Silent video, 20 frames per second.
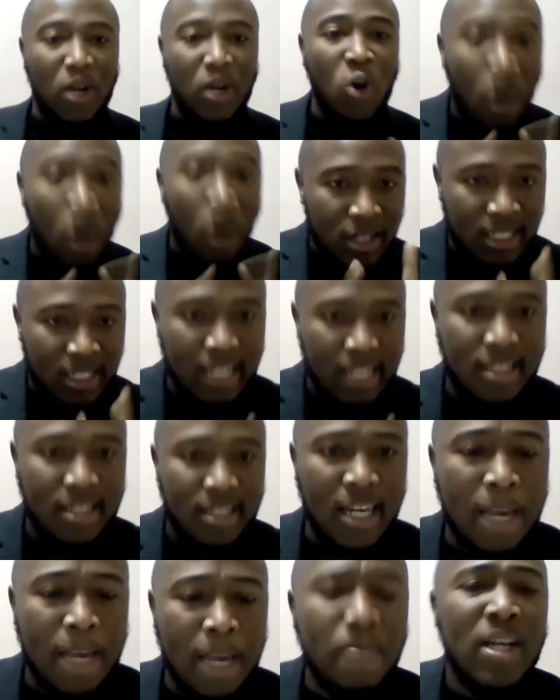God said to
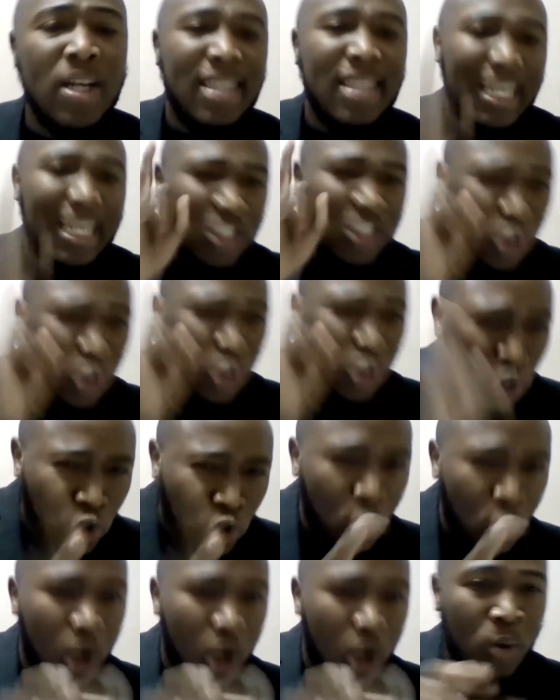him that the
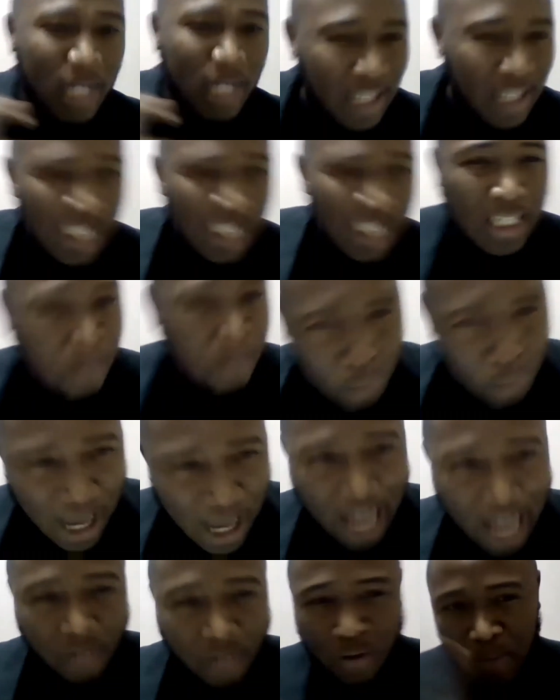sword will not
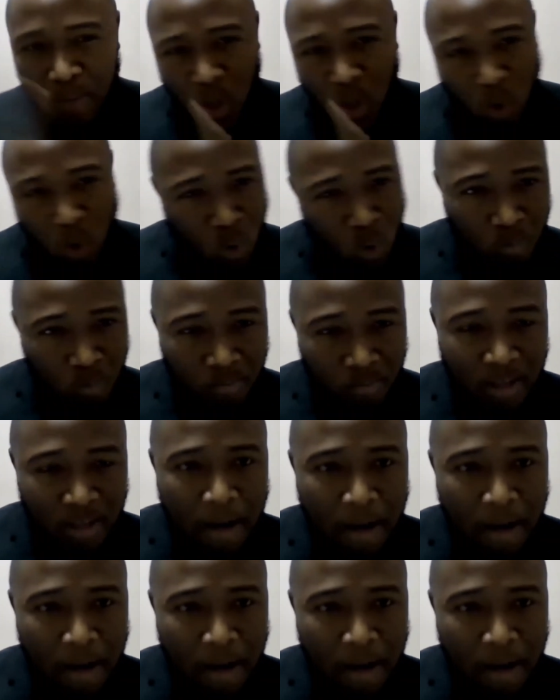depart from your home.